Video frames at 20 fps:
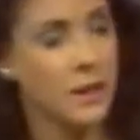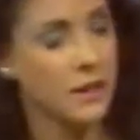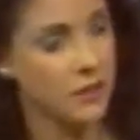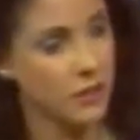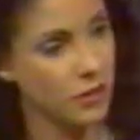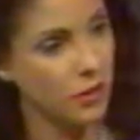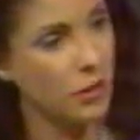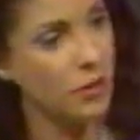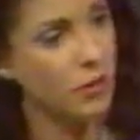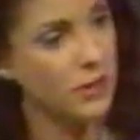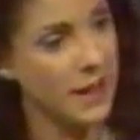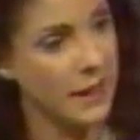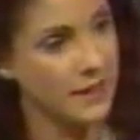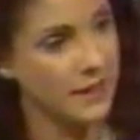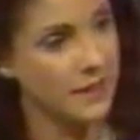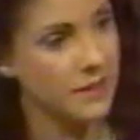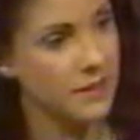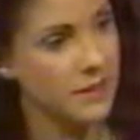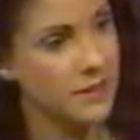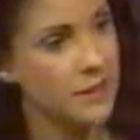to go that
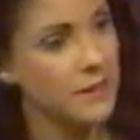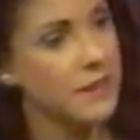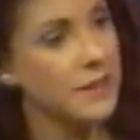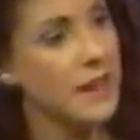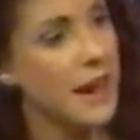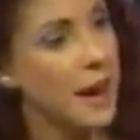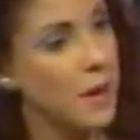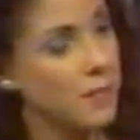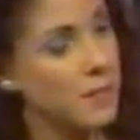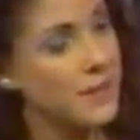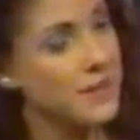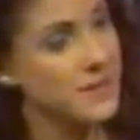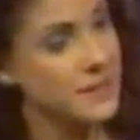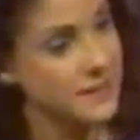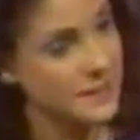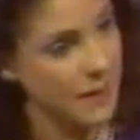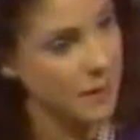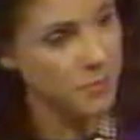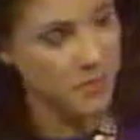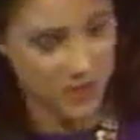distance and how many
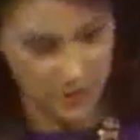steps